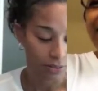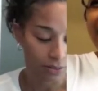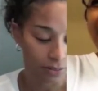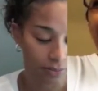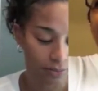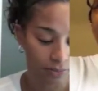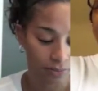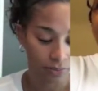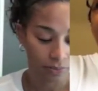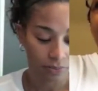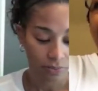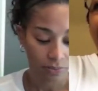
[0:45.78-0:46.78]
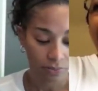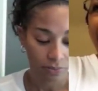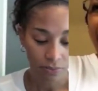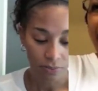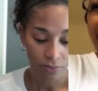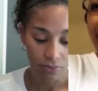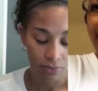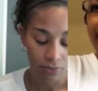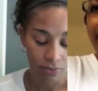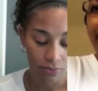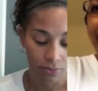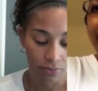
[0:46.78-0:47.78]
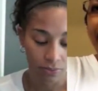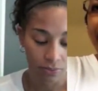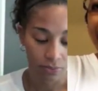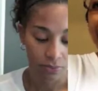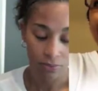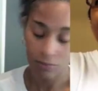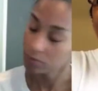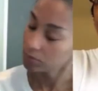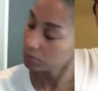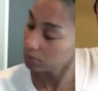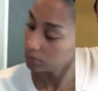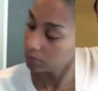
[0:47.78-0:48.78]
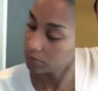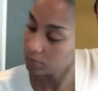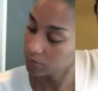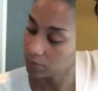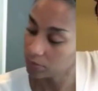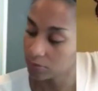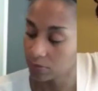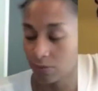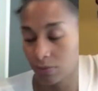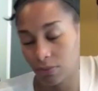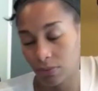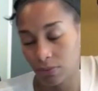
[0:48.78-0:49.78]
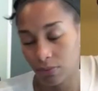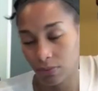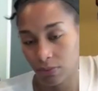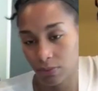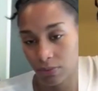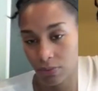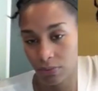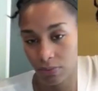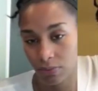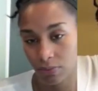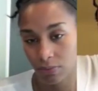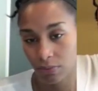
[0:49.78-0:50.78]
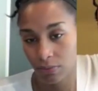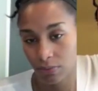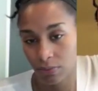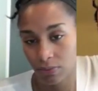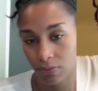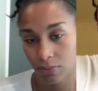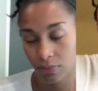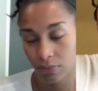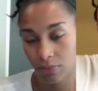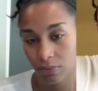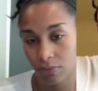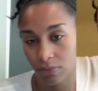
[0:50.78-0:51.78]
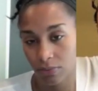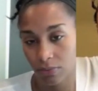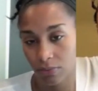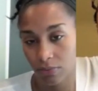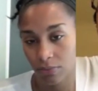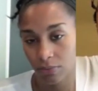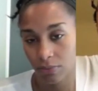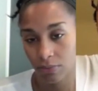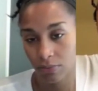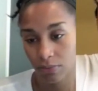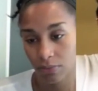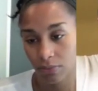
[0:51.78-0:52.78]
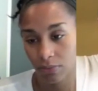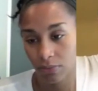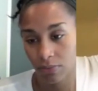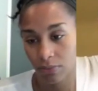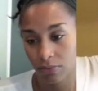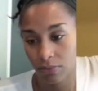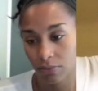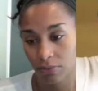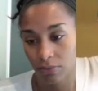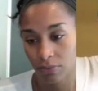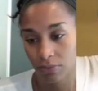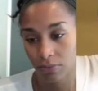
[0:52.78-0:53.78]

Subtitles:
(not speaking)